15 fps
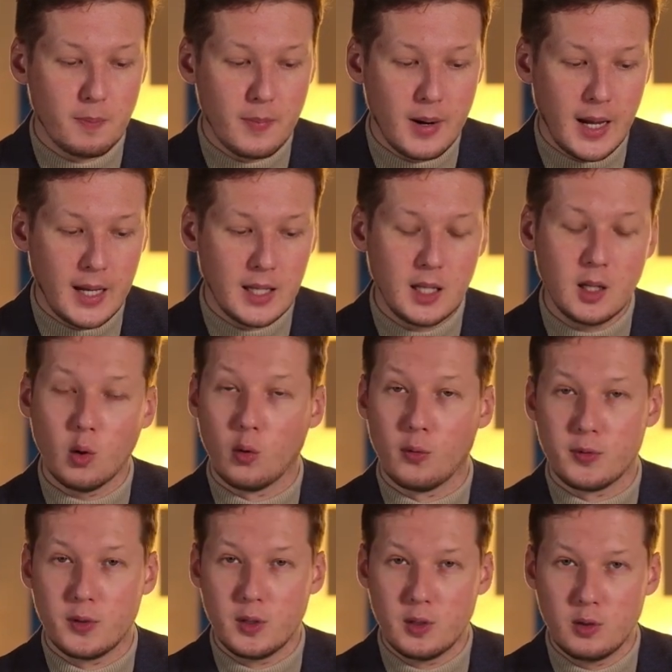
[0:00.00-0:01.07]
many
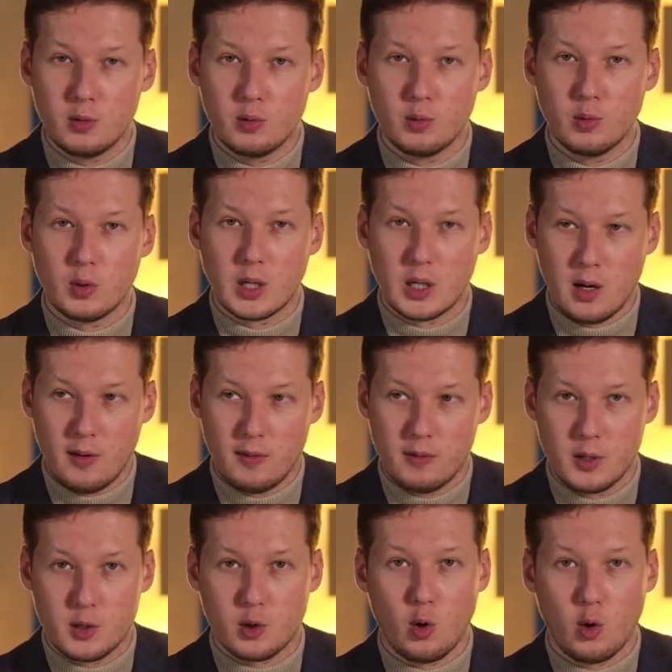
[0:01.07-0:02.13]
of new
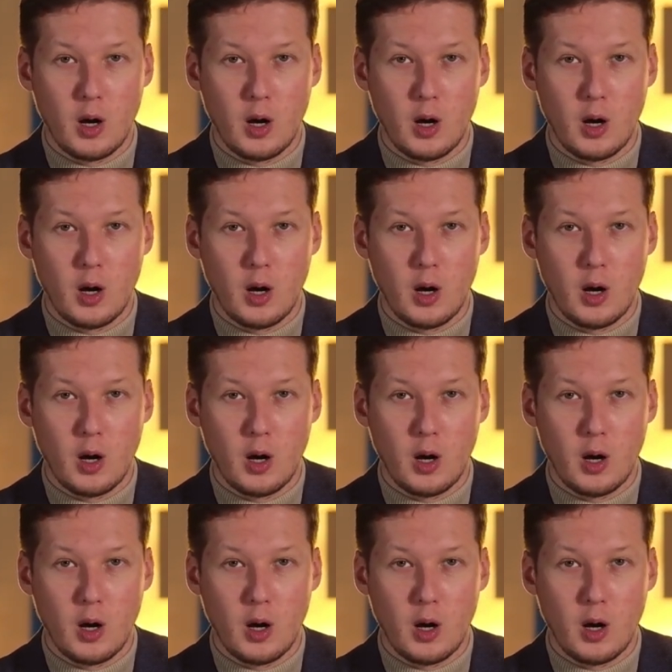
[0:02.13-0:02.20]
coverage,